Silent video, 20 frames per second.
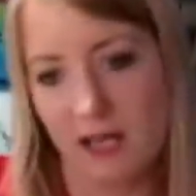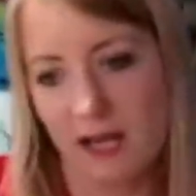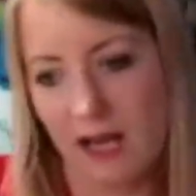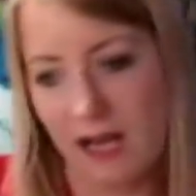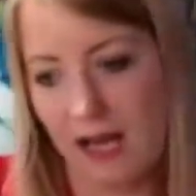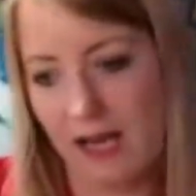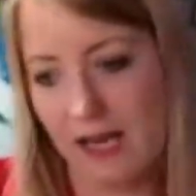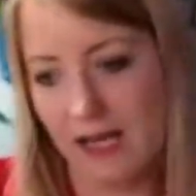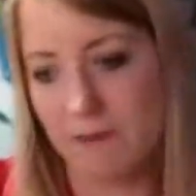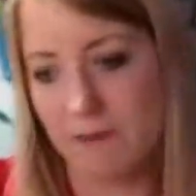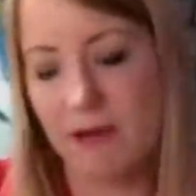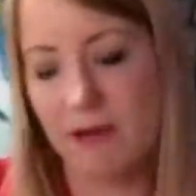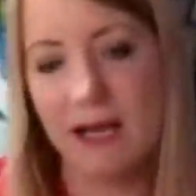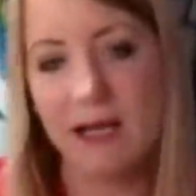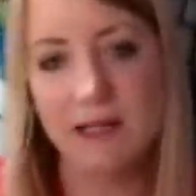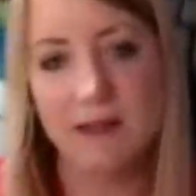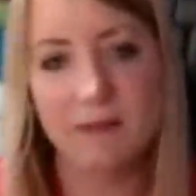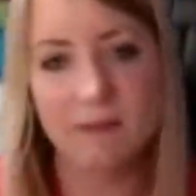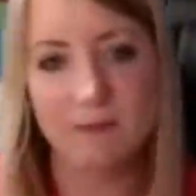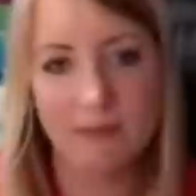
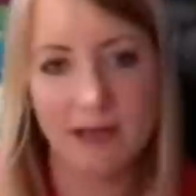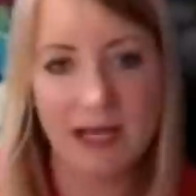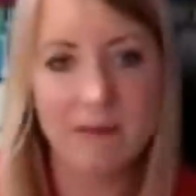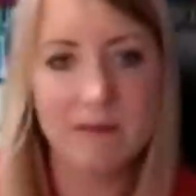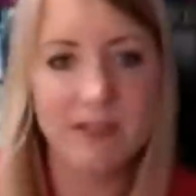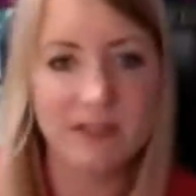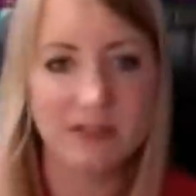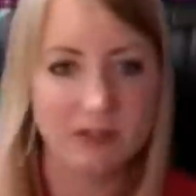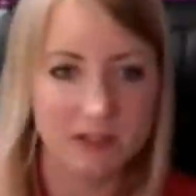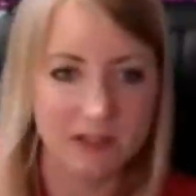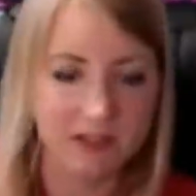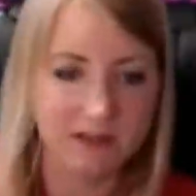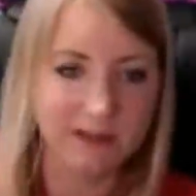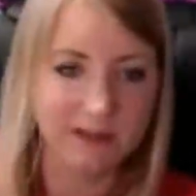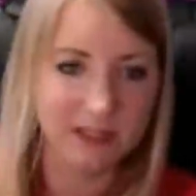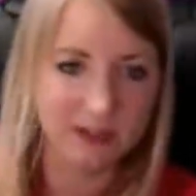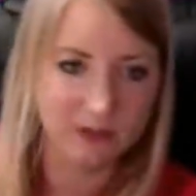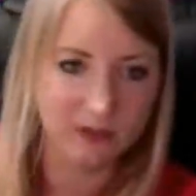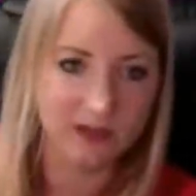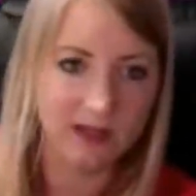my mission is to
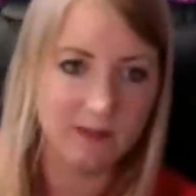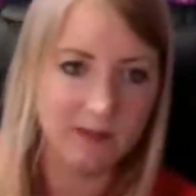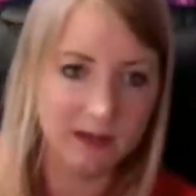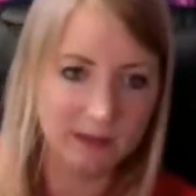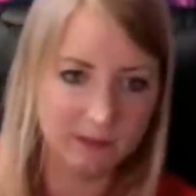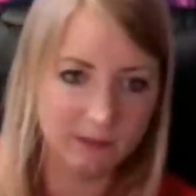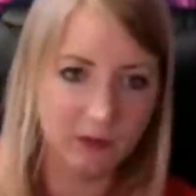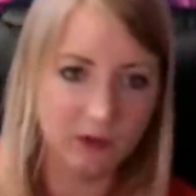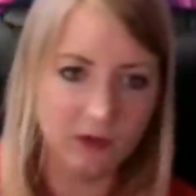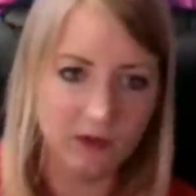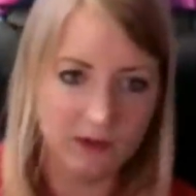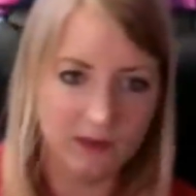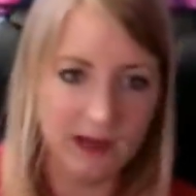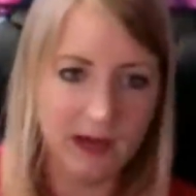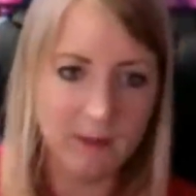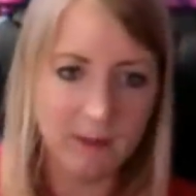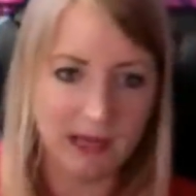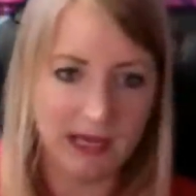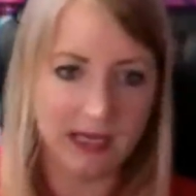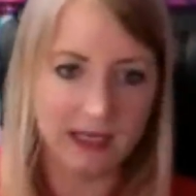make sure they make more than
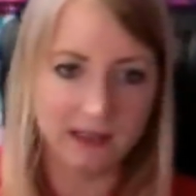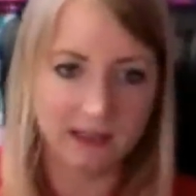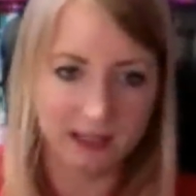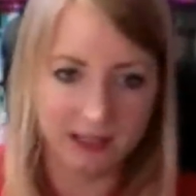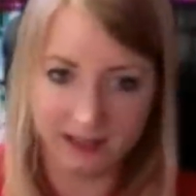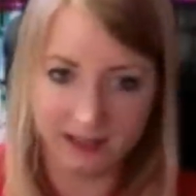that back, at